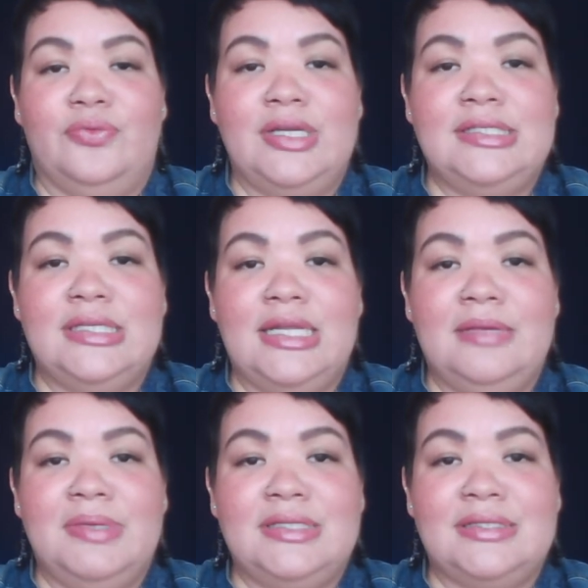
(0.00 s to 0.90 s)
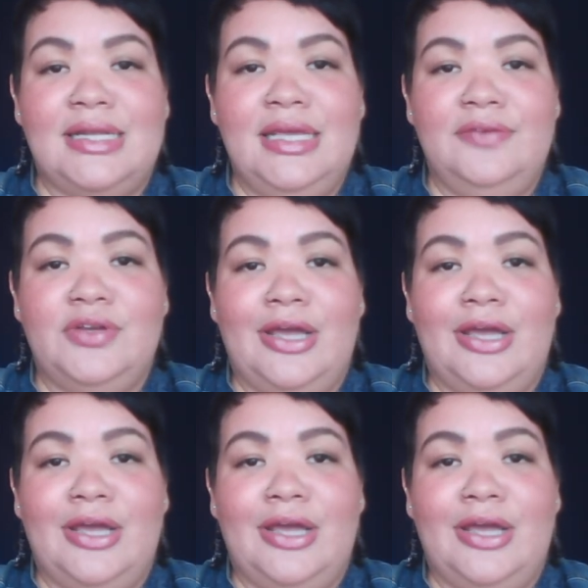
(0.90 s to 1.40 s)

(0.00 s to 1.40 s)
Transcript: recently been sleeved,